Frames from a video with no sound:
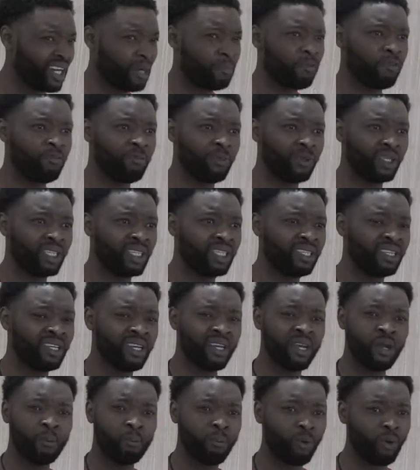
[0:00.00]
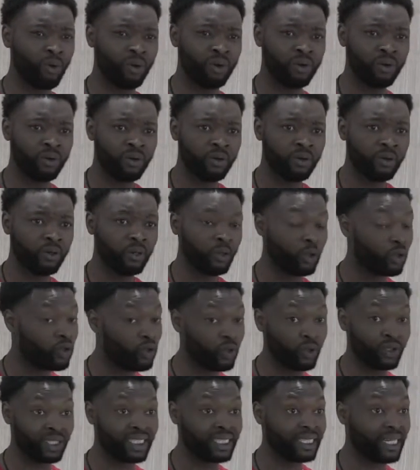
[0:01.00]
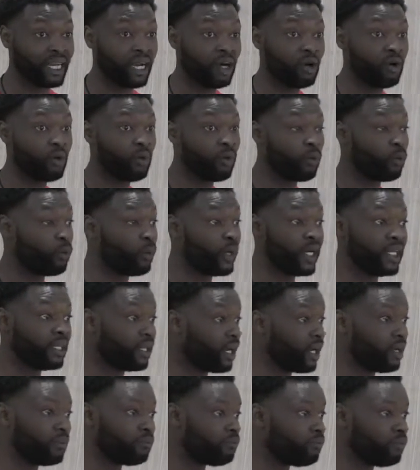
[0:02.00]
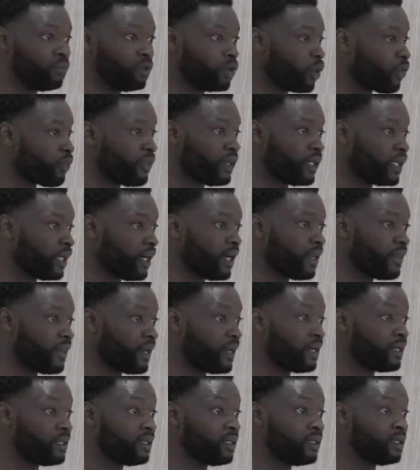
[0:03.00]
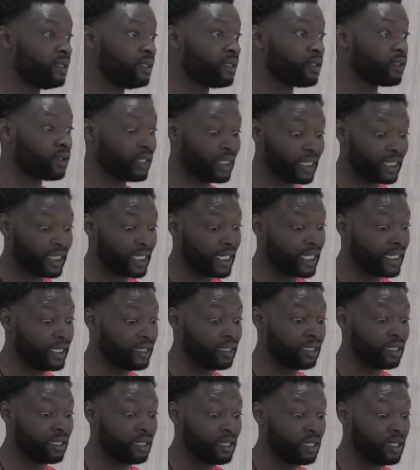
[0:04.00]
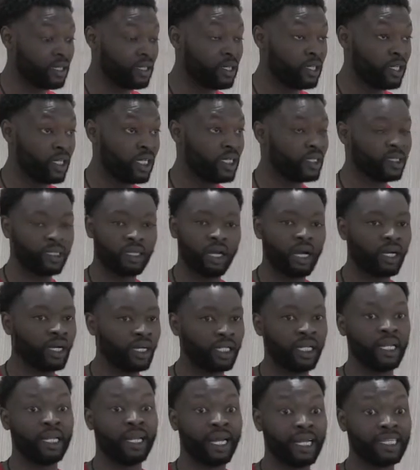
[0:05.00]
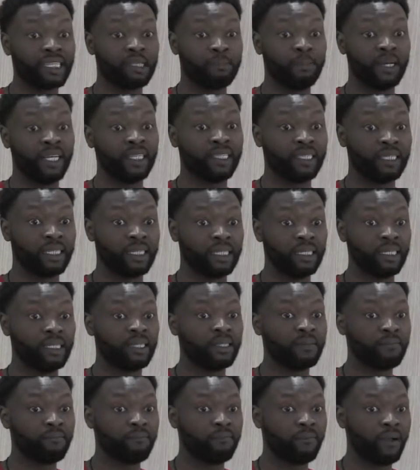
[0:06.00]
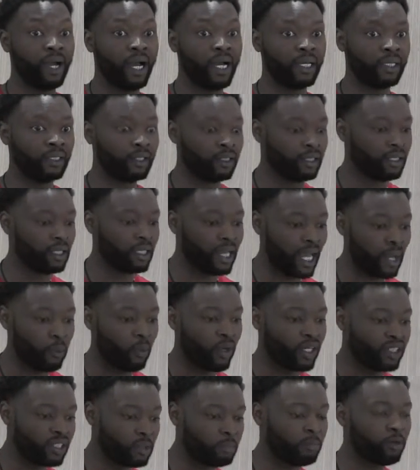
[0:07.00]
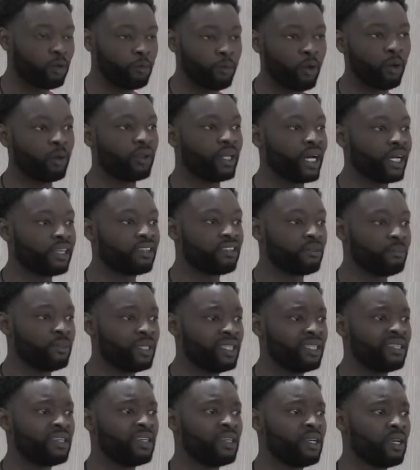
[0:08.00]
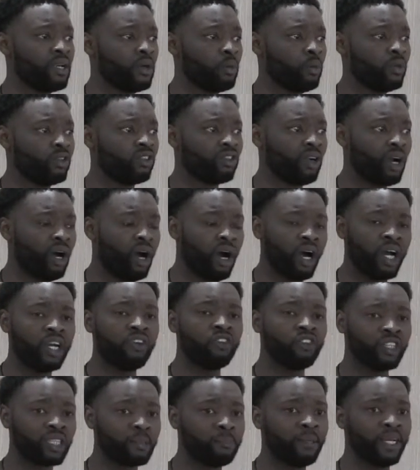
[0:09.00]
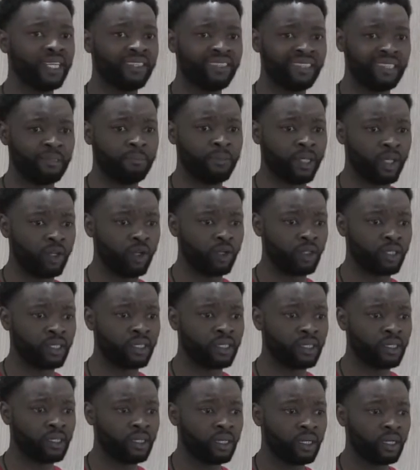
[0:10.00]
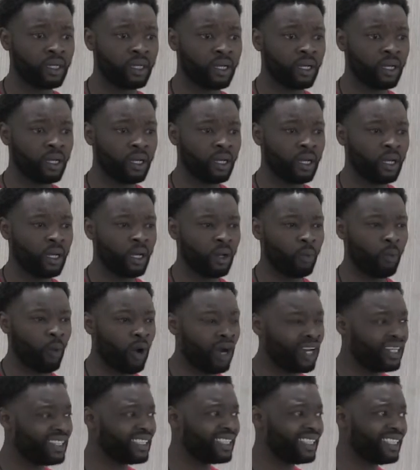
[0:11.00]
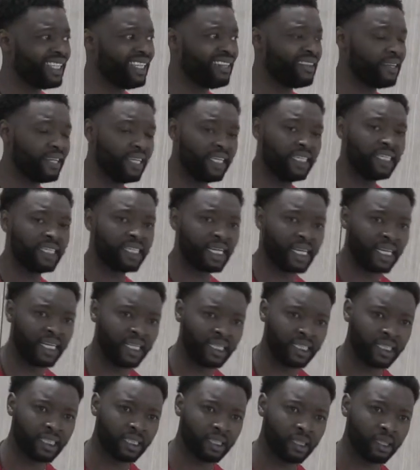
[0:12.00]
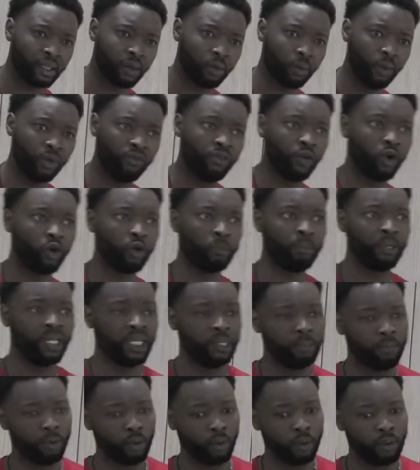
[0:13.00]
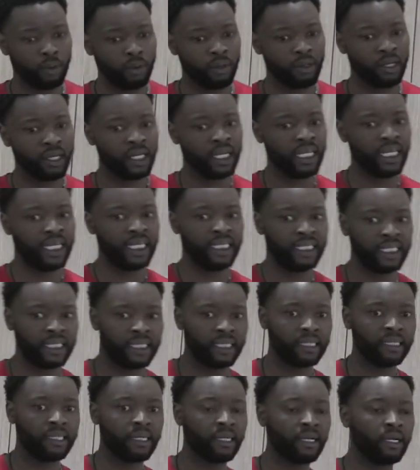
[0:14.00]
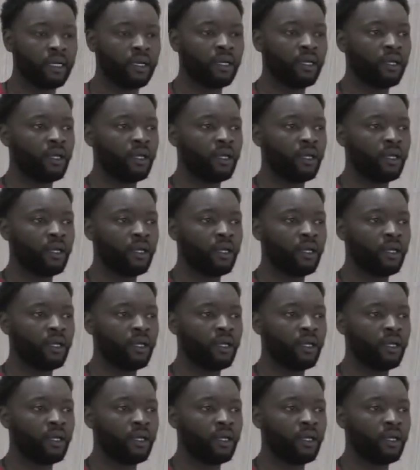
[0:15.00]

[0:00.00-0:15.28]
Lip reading: type of money. But look at us now, we're not nothing like that. So they're saying, it's not gonna last, basically. And they wanted to promote that to me, which I respected, because what I see these days with young people is,